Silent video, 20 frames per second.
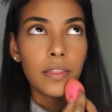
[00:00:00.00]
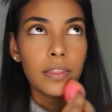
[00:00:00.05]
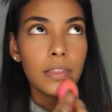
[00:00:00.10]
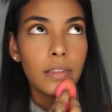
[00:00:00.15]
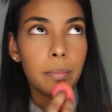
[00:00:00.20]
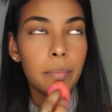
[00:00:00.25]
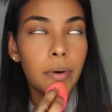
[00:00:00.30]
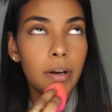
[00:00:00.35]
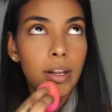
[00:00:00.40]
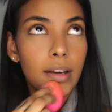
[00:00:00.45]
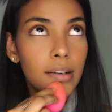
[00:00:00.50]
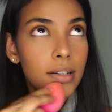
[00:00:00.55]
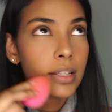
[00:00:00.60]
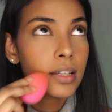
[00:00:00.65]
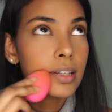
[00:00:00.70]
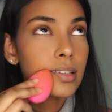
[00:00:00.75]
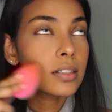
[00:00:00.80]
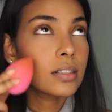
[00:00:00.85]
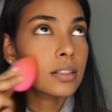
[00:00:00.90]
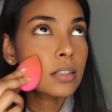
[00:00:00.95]
the product
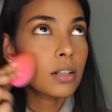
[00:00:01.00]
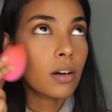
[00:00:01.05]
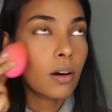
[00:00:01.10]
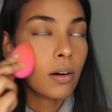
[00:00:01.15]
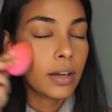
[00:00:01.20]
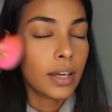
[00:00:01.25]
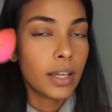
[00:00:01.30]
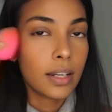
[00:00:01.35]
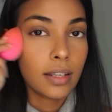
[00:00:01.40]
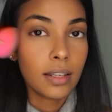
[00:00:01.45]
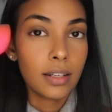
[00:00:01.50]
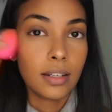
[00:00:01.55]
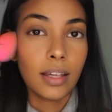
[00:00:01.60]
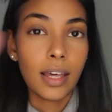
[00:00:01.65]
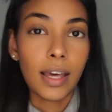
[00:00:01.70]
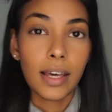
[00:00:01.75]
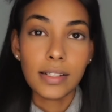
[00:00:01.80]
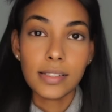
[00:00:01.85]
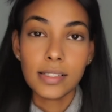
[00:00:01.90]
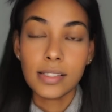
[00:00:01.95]
in or get any
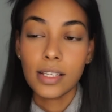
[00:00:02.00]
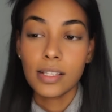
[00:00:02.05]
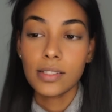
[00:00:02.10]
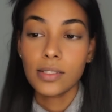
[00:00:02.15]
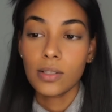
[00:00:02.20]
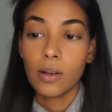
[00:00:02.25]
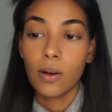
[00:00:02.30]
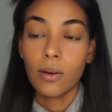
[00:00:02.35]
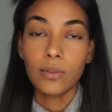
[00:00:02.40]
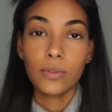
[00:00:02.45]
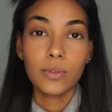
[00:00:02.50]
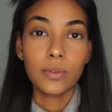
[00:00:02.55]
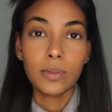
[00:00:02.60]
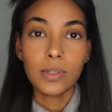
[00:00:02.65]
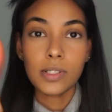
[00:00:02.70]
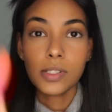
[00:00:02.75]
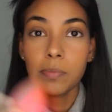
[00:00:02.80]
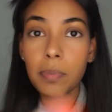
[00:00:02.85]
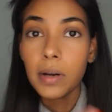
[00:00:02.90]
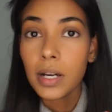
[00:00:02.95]
excess onto the
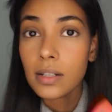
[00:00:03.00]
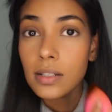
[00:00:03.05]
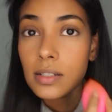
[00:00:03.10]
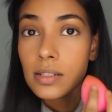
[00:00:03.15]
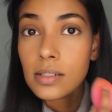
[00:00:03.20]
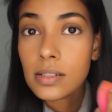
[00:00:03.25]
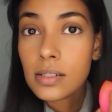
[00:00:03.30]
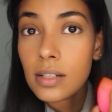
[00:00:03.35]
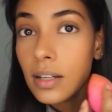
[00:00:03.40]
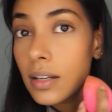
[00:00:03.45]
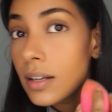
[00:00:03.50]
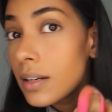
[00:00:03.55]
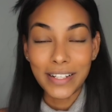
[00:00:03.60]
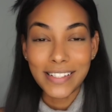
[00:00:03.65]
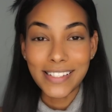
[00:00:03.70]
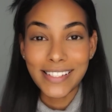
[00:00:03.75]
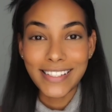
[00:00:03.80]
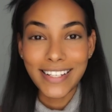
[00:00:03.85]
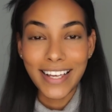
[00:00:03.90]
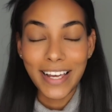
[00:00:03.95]
sponge.
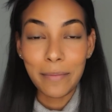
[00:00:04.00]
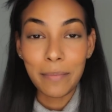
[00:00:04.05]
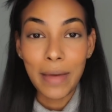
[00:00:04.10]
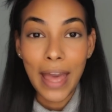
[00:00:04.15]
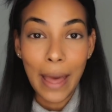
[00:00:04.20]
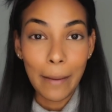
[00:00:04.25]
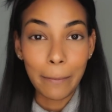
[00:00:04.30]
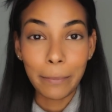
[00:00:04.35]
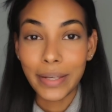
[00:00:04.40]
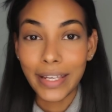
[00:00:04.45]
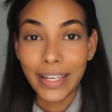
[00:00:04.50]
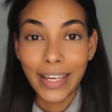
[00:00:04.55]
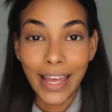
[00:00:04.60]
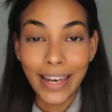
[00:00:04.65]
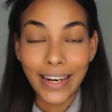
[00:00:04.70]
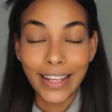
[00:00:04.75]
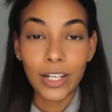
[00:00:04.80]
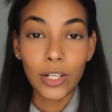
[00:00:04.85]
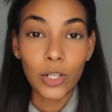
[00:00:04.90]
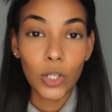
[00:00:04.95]
Once I'm happy and
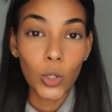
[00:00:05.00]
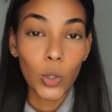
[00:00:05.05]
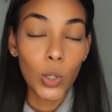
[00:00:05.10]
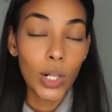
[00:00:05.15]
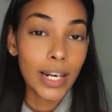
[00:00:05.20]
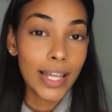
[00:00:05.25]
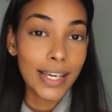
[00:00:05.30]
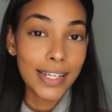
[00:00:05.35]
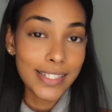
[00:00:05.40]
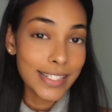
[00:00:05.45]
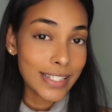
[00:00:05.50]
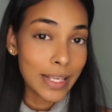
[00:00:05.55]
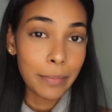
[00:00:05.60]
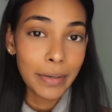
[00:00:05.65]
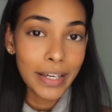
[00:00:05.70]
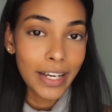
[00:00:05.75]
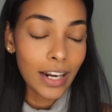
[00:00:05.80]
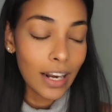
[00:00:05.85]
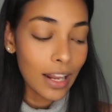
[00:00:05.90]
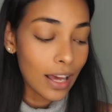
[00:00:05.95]
I look like a
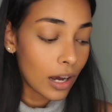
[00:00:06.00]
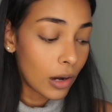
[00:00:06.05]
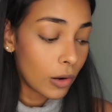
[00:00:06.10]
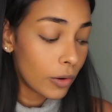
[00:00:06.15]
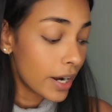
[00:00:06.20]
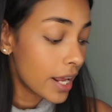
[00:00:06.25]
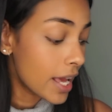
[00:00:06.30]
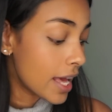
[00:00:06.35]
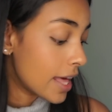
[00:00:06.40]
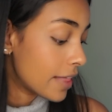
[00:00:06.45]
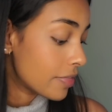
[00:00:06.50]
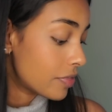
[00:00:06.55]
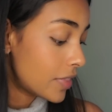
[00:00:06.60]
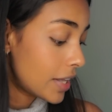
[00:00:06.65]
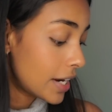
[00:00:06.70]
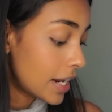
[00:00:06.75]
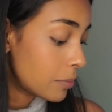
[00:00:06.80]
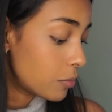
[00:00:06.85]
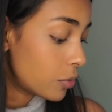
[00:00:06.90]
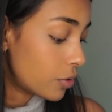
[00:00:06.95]
semi-clown, then
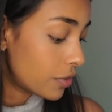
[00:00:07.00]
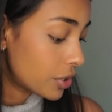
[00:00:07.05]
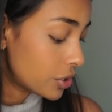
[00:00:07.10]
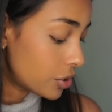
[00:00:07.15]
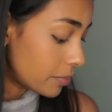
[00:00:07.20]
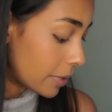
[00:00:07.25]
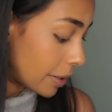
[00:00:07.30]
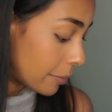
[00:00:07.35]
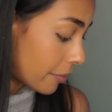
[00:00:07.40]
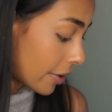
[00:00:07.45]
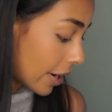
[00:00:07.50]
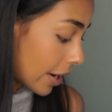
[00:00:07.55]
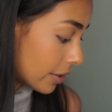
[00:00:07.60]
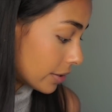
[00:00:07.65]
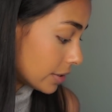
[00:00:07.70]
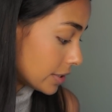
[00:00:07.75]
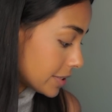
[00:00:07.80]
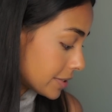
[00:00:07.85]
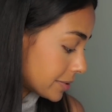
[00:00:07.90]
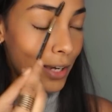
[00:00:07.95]
I move on to my
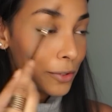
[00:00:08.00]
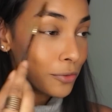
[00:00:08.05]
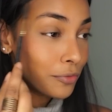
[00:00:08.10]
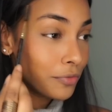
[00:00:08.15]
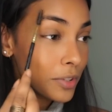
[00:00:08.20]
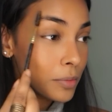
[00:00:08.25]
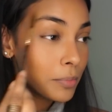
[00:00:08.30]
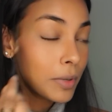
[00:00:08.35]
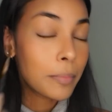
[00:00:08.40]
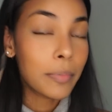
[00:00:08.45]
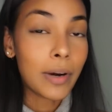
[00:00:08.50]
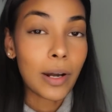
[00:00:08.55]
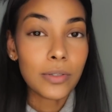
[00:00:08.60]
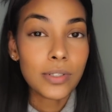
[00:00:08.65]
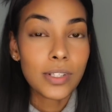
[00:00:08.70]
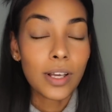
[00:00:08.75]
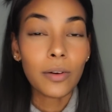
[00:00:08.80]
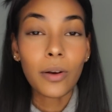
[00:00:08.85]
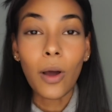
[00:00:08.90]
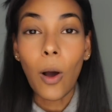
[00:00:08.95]
brows. I don't fill my brows
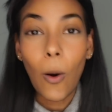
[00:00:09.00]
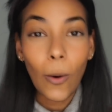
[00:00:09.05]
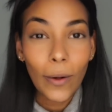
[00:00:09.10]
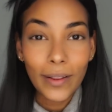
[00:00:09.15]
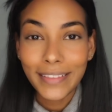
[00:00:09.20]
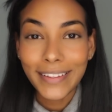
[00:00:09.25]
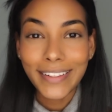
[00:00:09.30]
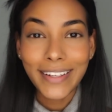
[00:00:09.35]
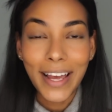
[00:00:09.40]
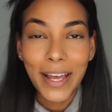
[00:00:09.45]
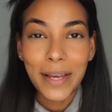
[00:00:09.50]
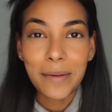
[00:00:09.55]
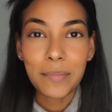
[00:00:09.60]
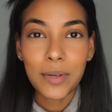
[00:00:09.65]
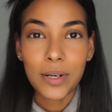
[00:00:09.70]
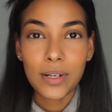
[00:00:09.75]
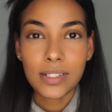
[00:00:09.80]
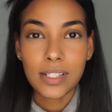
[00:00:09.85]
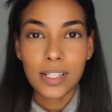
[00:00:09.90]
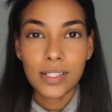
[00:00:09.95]
out all the time
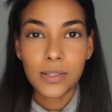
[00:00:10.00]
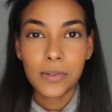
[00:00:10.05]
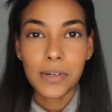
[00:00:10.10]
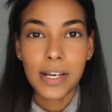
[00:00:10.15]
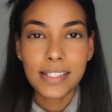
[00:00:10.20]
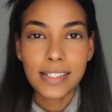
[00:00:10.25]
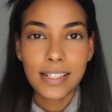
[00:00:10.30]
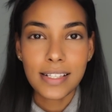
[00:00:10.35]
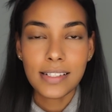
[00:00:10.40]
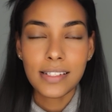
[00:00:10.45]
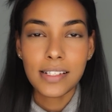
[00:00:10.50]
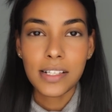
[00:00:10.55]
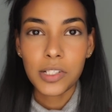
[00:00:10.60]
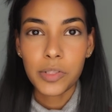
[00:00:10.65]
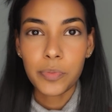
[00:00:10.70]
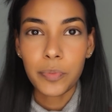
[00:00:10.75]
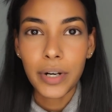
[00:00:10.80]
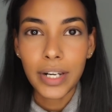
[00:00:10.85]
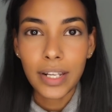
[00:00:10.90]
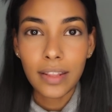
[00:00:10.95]
because as you guys can see, it's
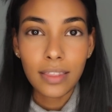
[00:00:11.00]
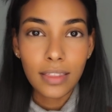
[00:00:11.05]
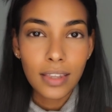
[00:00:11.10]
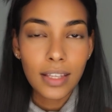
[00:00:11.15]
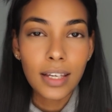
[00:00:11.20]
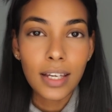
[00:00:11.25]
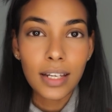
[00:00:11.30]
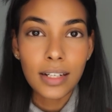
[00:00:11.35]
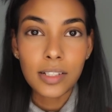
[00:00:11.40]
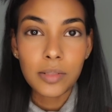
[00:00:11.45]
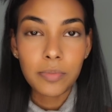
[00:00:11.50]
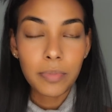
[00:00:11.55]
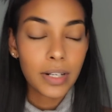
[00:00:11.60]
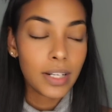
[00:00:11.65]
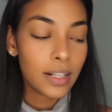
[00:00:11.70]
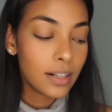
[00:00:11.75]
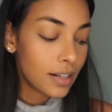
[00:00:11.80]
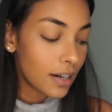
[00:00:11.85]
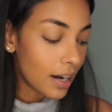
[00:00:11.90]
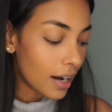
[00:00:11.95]
pretty thick and it's pretty
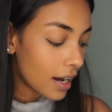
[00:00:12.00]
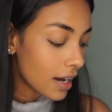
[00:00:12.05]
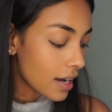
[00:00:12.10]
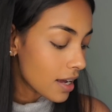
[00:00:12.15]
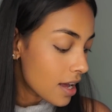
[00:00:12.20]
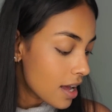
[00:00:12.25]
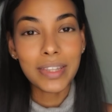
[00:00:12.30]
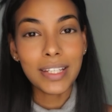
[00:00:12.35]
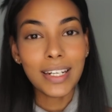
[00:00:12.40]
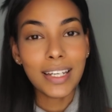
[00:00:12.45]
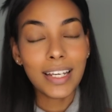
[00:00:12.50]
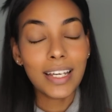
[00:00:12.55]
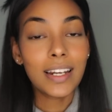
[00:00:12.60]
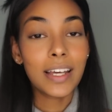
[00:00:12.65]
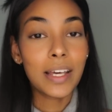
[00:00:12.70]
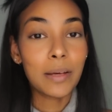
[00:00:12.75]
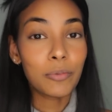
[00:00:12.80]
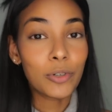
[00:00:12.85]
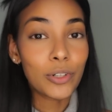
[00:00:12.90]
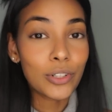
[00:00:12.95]
dark. Then again, I
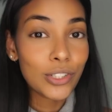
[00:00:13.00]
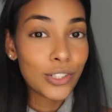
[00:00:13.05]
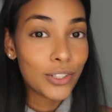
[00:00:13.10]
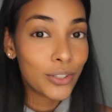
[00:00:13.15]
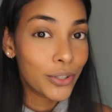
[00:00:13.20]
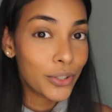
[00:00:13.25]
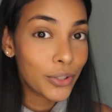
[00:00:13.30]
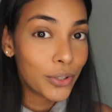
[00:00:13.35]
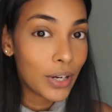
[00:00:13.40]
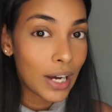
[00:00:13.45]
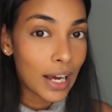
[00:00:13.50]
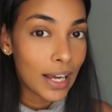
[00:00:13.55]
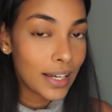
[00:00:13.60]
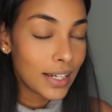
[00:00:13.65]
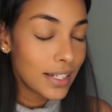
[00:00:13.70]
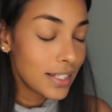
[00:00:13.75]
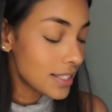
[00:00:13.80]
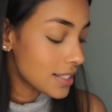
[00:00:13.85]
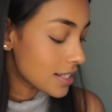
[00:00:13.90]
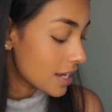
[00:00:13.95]
am going to show you
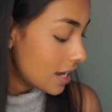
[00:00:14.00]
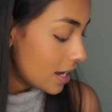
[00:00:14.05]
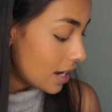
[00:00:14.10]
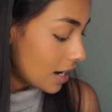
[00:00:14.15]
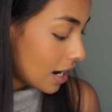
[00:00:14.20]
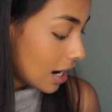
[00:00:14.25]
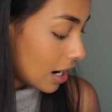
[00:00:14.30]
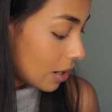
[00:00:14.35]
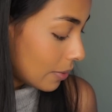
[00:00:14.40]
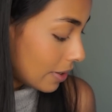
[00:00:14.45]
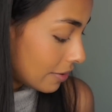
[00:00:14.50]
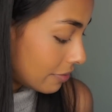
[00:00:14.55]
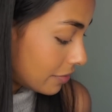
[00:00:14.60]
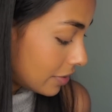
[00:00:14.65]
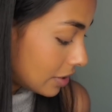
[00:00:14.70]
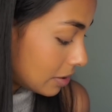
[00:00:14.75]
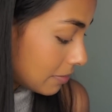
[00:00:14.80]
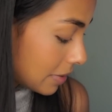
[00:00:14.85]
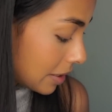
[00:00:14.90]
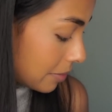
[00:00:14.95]
guys how I
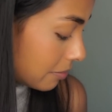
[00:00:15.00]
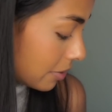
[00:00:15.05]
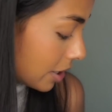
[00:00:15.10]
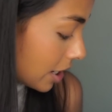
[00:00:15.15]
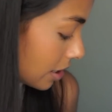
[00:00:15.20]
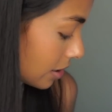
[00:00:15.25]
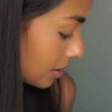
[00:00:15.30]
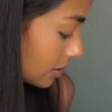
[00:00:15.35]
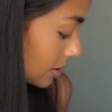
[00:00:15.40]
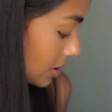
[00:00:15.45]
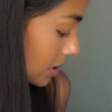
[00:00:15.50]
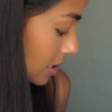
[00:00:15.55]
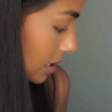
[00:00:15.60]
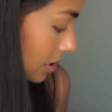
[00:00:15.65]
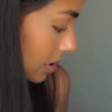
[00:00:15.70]
fill my brows